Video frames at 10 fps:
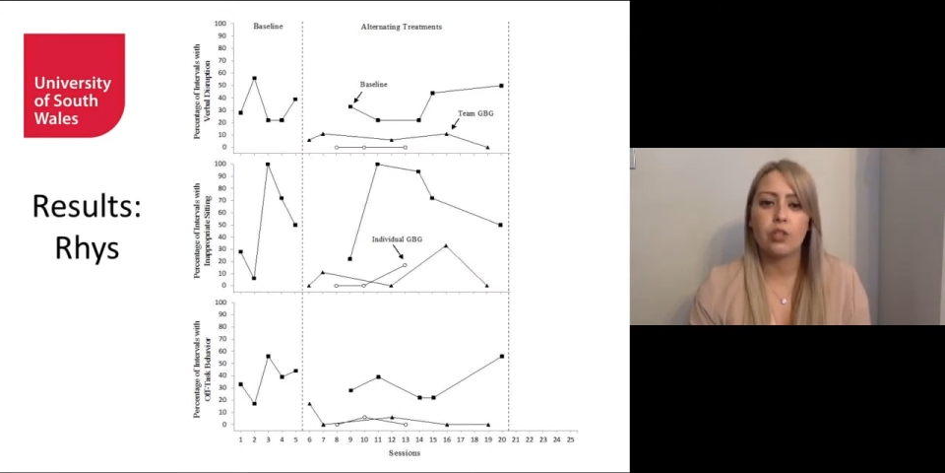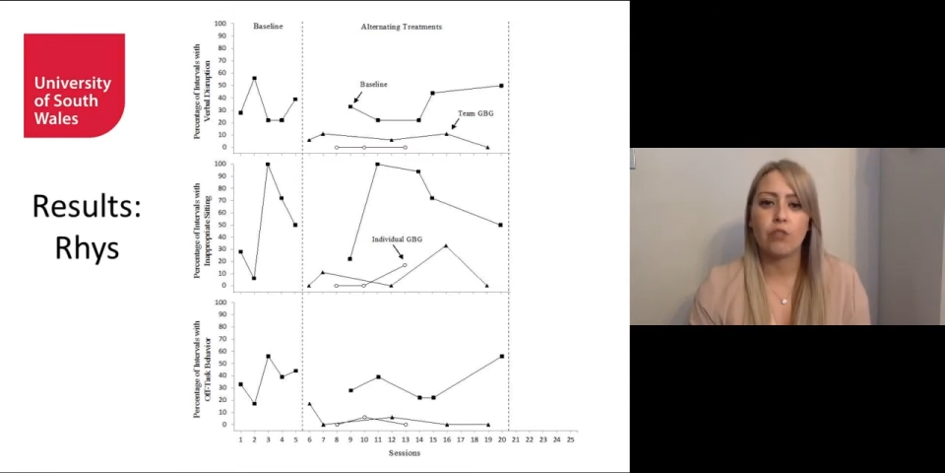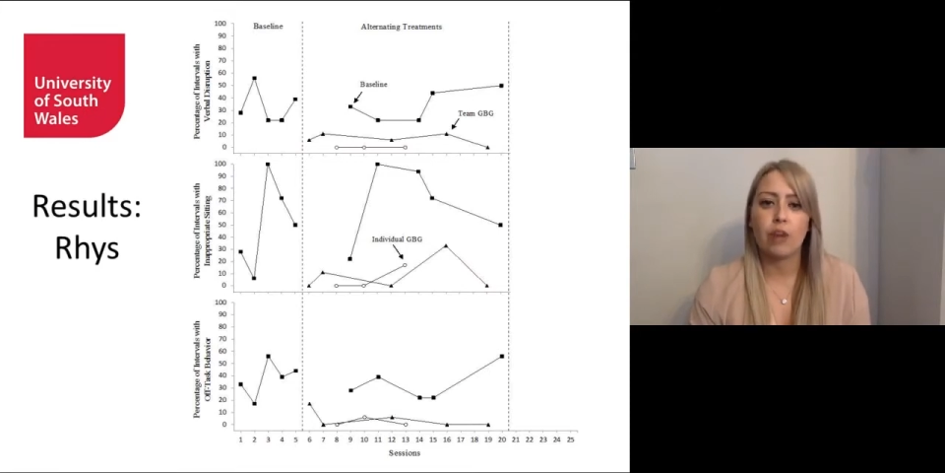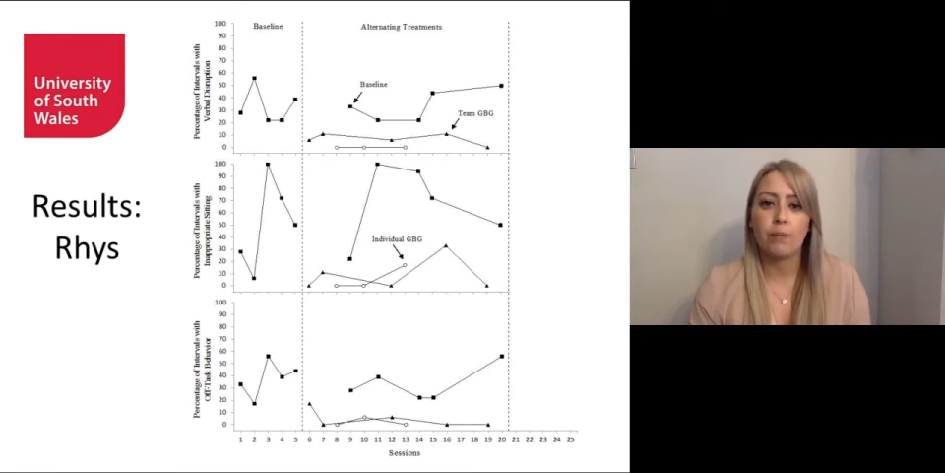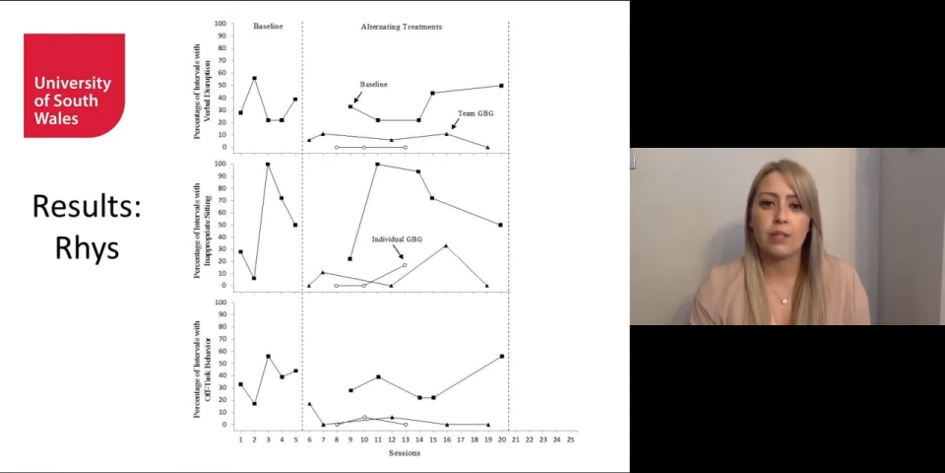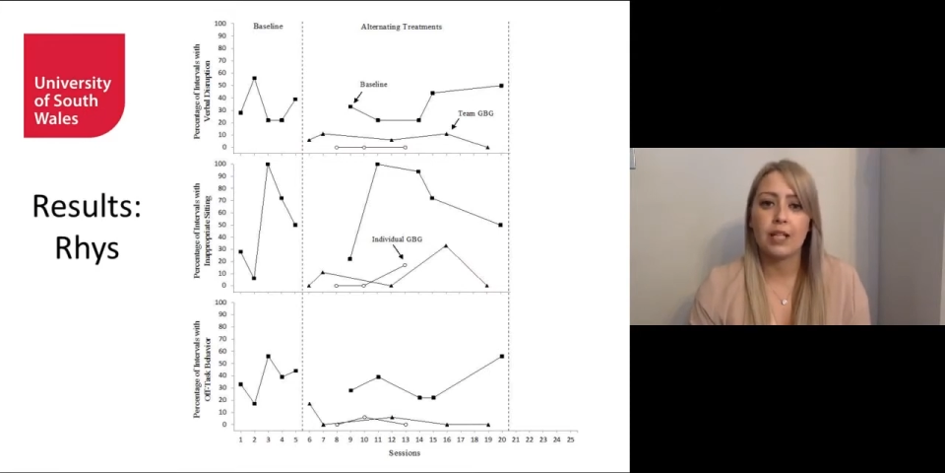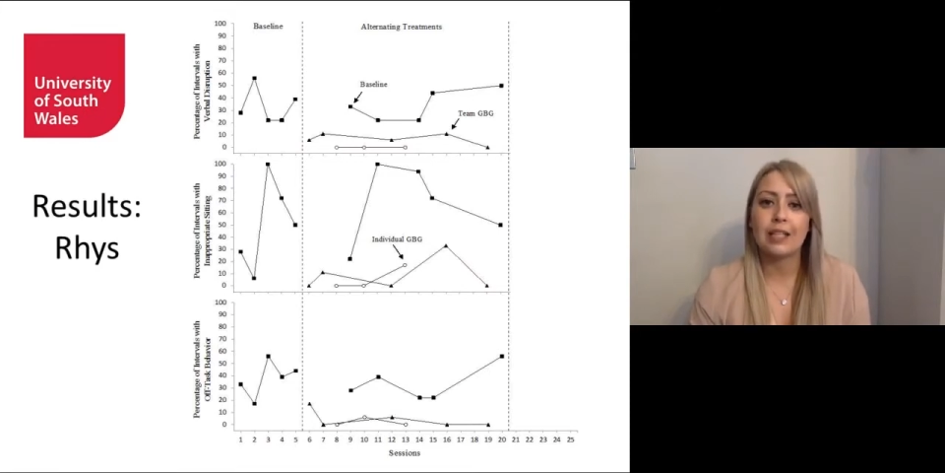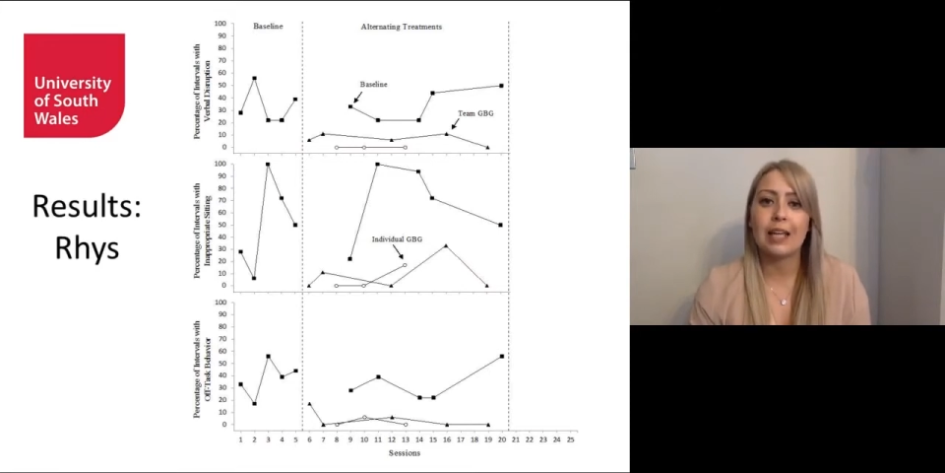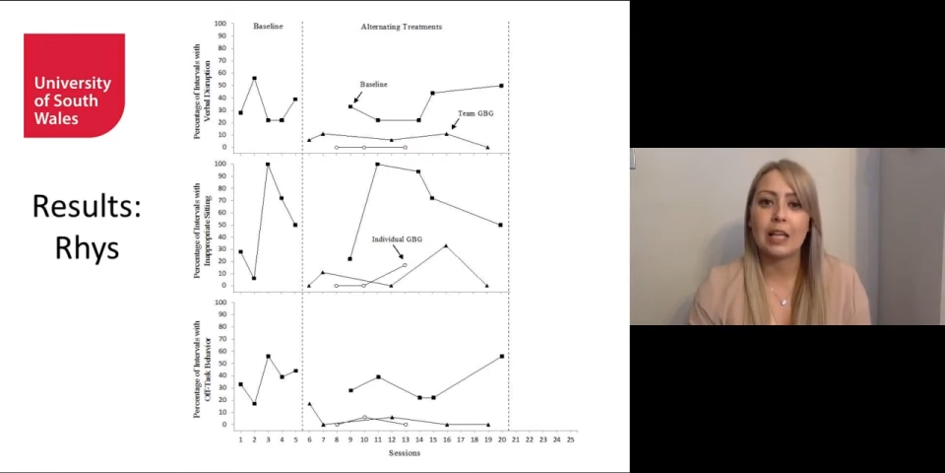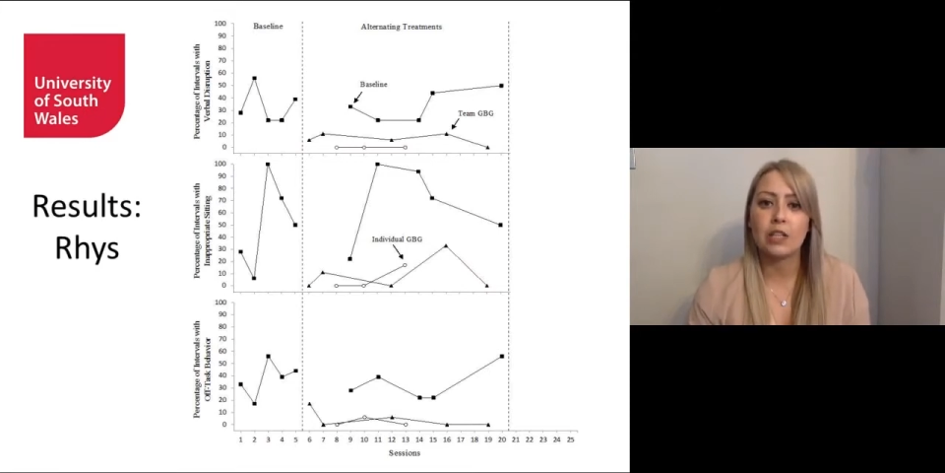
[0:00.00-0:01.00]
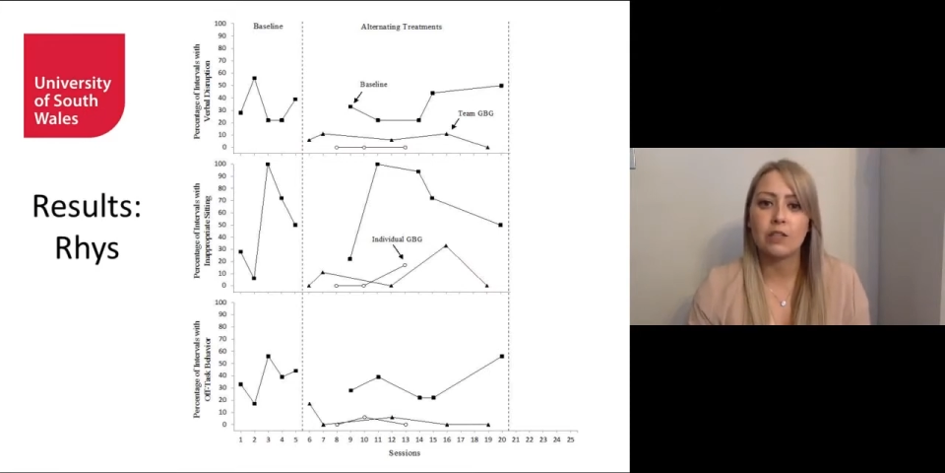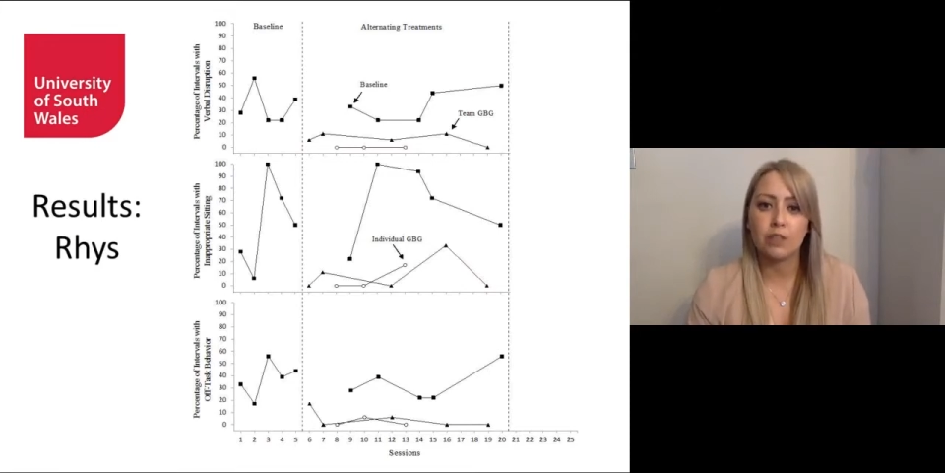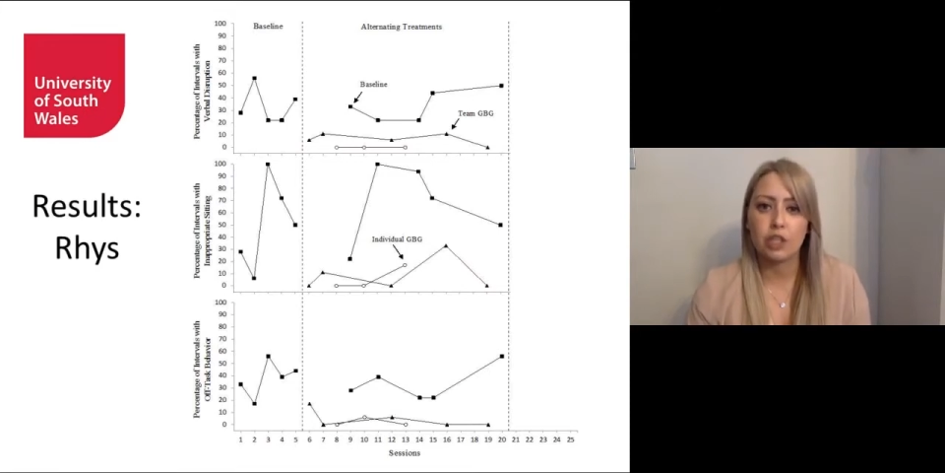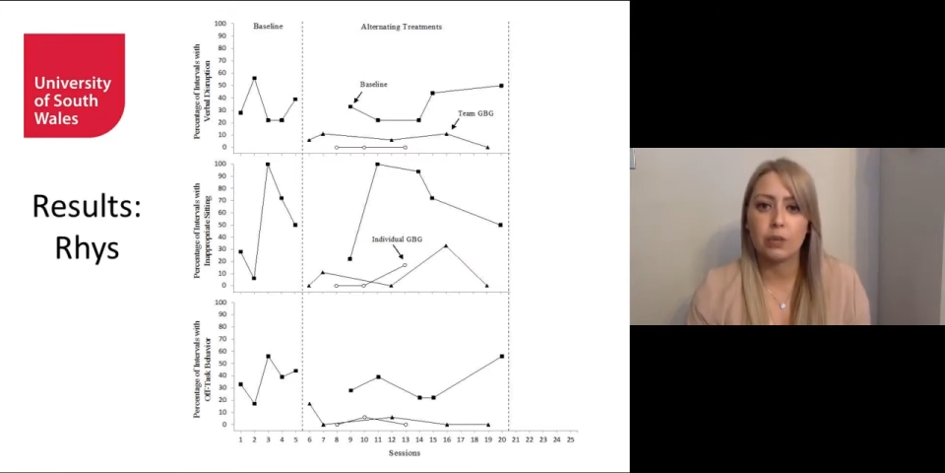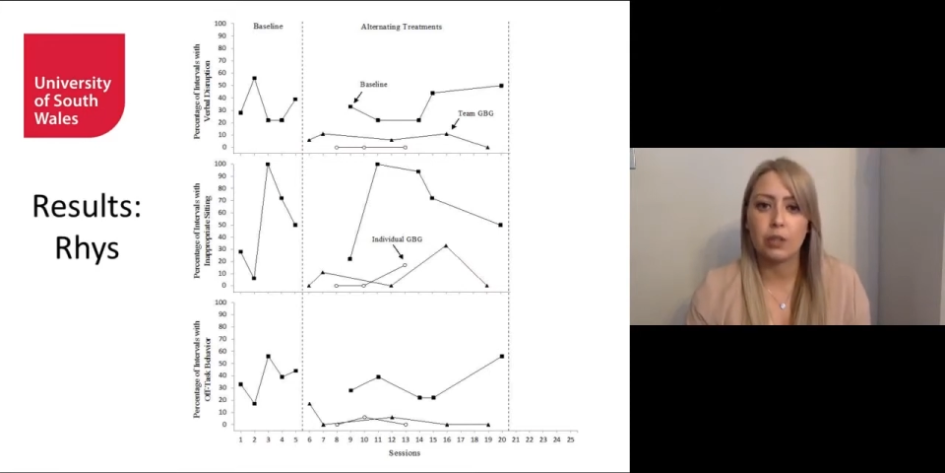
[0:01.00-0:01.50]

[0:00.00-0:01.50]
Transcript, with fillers: represent the individual